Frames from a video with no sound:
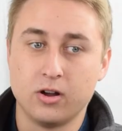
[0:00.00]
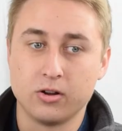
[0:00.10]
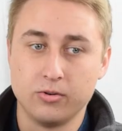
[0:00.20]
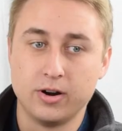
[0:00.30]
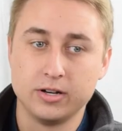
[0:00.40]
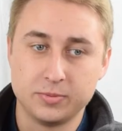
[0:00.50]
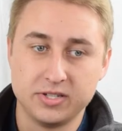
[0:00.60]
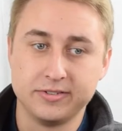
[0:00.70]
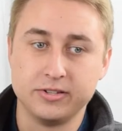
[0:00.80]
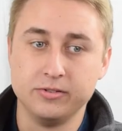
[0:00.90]
I'll go around to
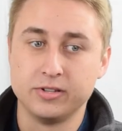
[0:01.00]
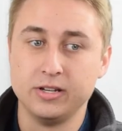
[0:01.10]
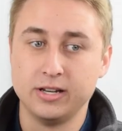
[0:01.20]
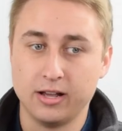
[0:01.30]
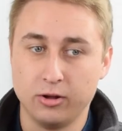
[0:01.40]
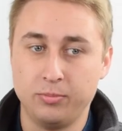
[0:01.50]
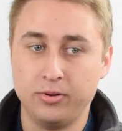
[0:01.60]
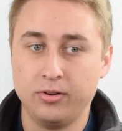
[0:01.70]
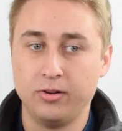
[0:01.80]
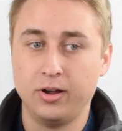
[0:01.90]
specific students that need help,
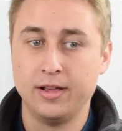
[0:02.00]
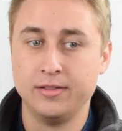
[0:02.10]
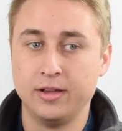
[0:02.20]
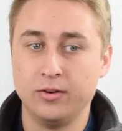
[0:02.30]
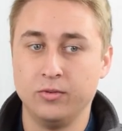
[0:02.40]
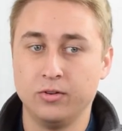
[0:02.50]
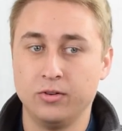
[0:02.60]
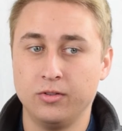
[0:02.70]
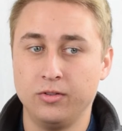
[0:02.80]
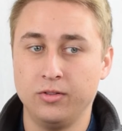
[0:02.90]
and then
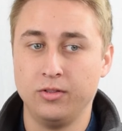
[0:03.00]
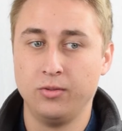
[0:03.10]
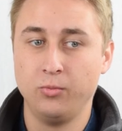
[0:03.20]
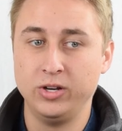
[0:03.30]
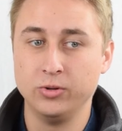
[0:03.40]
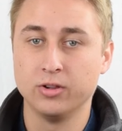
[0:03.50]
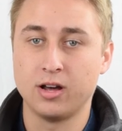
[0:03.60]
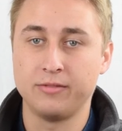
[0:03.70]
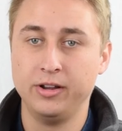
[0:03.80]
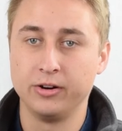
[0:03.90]
we do a
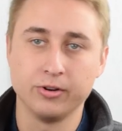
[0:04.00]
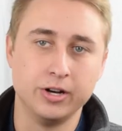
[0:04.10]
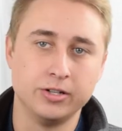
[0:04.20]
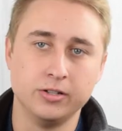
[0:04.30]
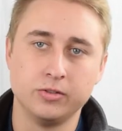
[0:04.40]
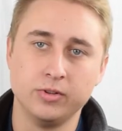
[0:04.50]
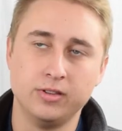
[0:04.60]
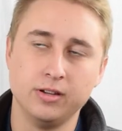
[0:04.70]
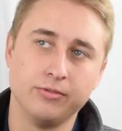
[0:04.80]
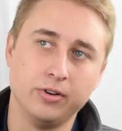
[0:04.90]
lot of integrations with
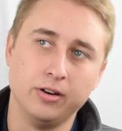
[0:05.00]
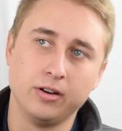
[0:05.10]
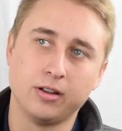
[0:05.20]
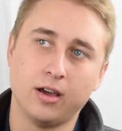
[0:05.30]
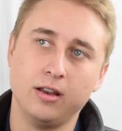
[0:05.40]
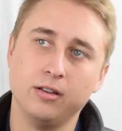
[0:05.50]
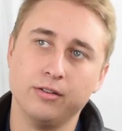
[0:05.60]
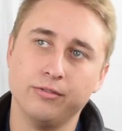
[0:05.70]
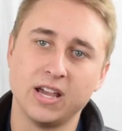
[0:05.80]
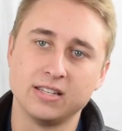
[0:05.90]
different kind
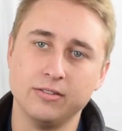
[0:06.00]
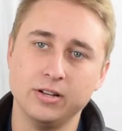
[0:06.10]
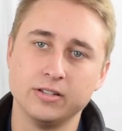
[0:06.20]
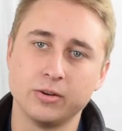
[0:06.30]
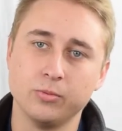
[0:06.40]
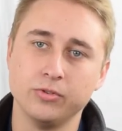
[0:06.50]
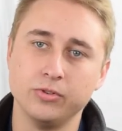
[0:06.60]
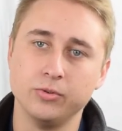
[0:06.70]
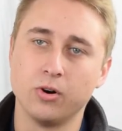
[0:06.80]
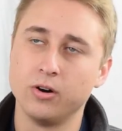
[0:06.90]
of activities, like we'll
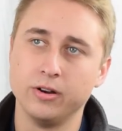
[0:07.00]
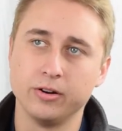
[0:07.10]
do art